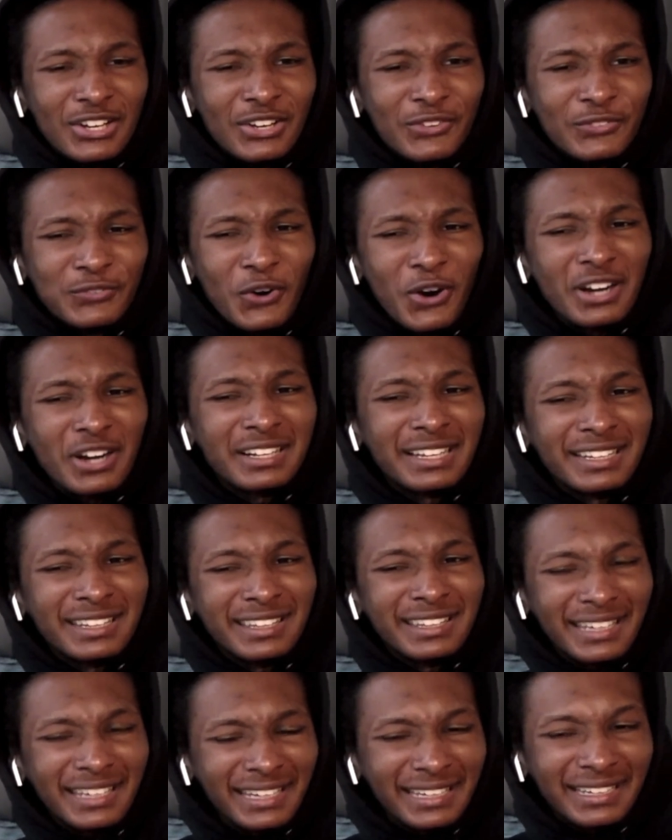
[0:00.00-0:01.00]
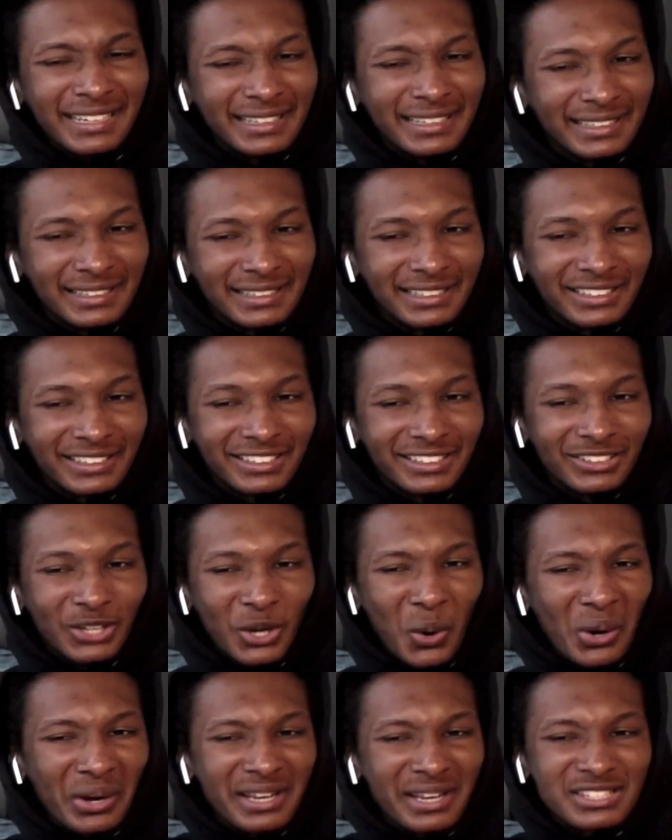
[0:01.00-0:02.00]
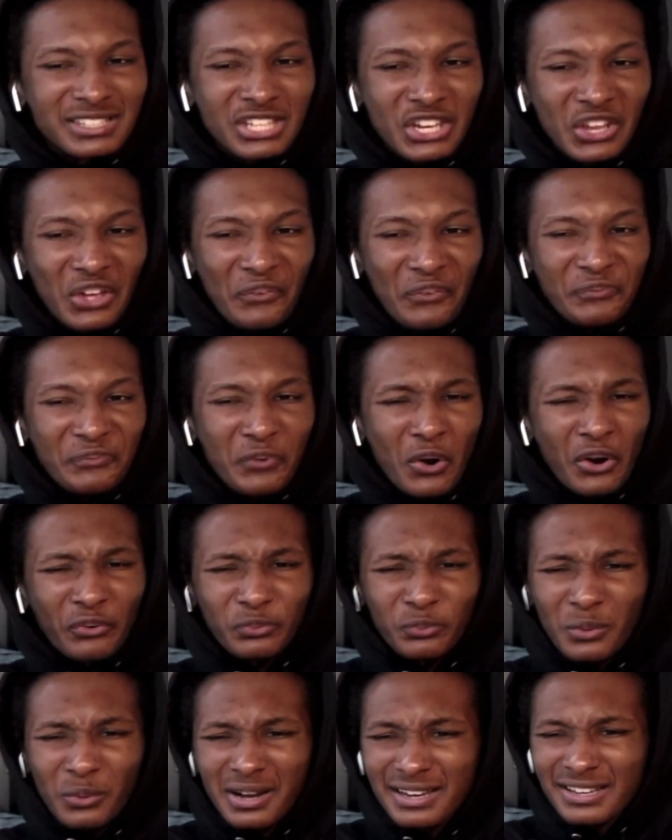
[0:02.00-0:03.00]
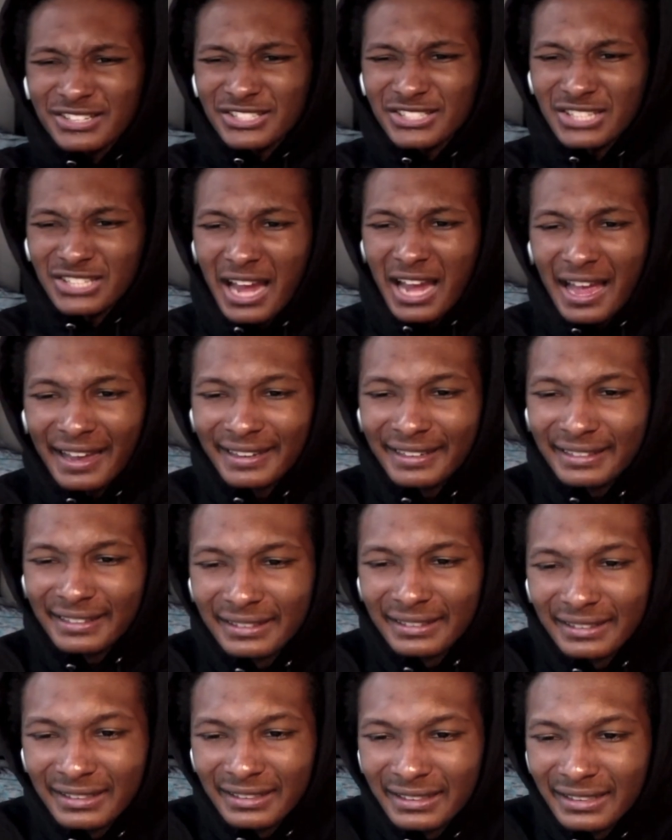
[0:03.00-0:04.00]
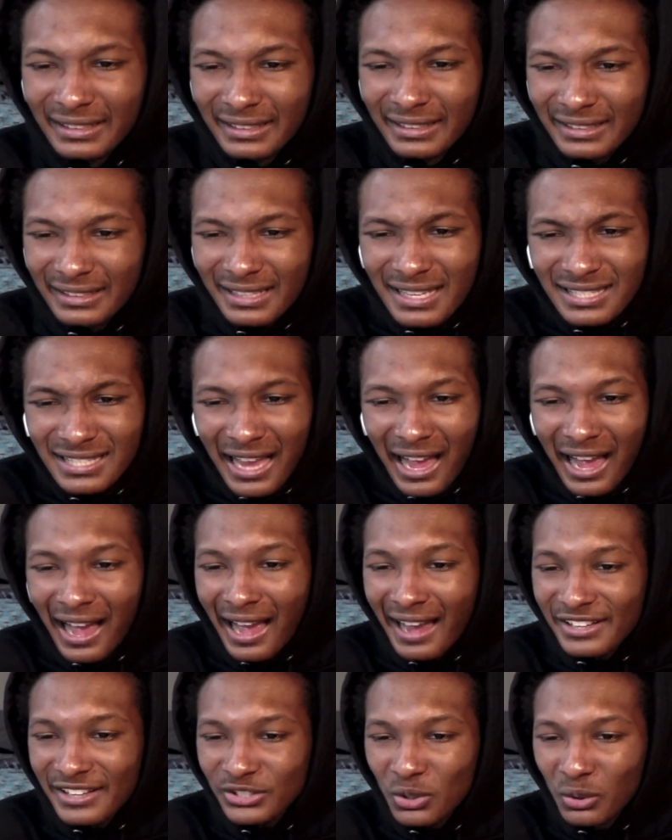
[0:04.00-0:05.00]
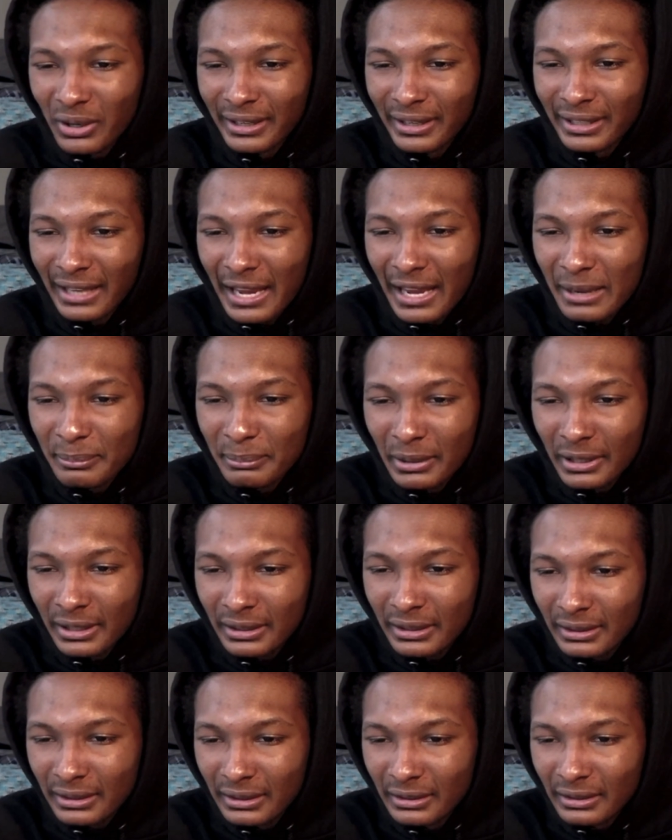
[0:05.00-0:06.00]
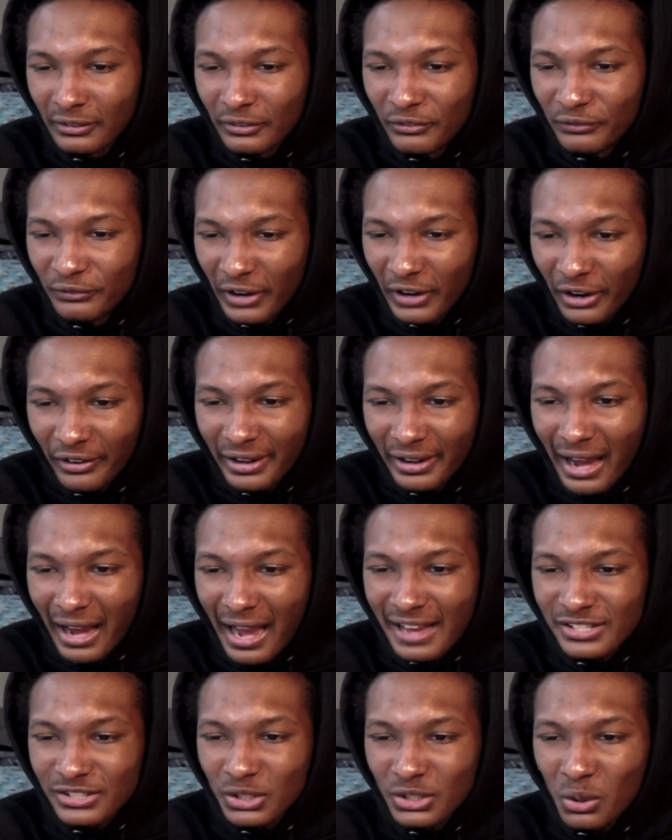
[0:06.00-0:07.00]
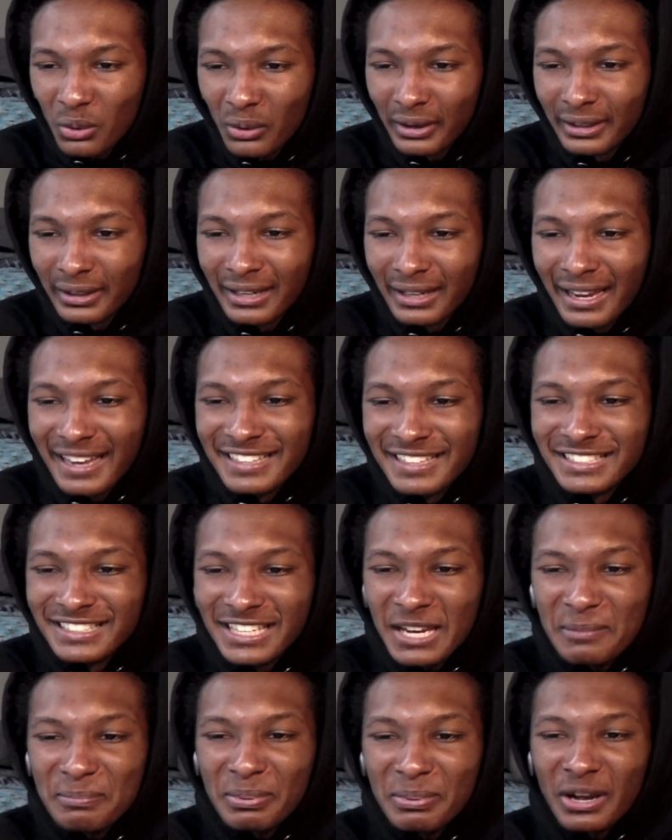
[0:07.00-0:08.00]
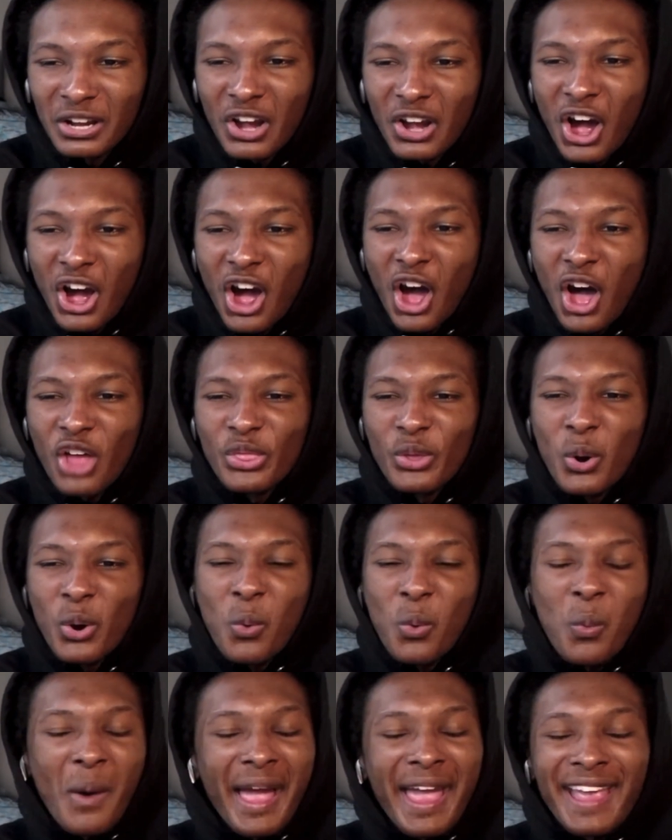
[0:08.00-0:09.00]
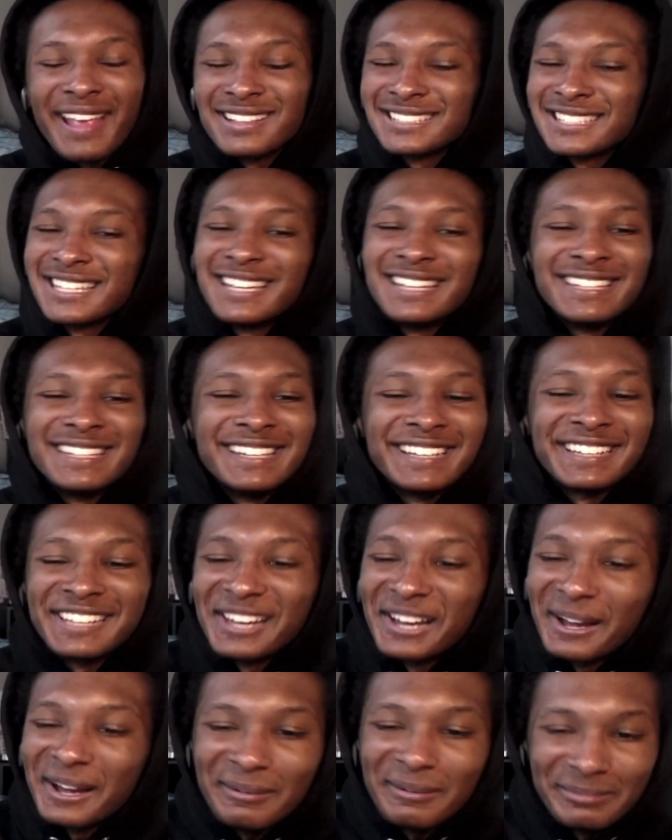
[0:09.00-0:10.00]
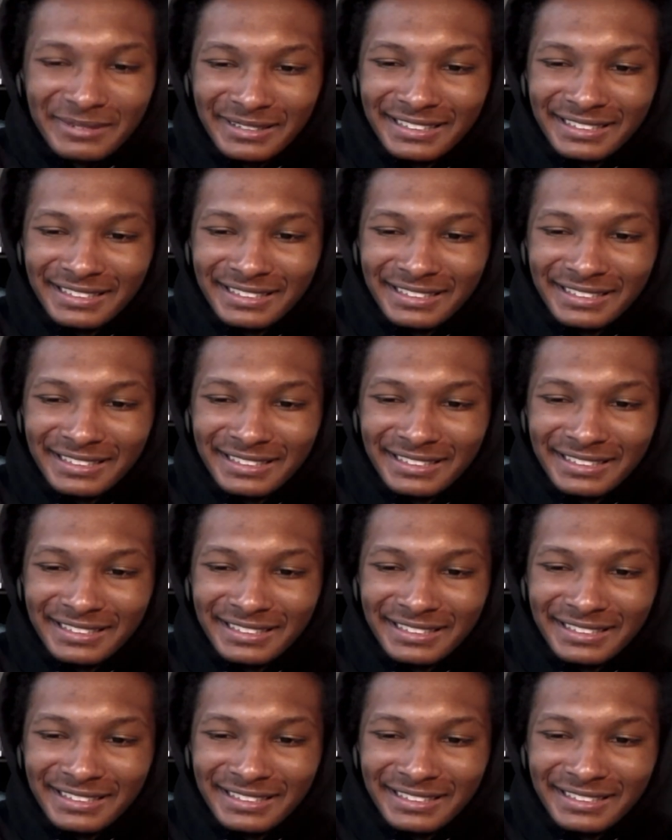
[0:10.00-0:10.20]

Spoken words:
for the lead going into the fourth. What a shot. This is a high-scoring game, bro. Very high-scoring. And D-Book all the way to the cup.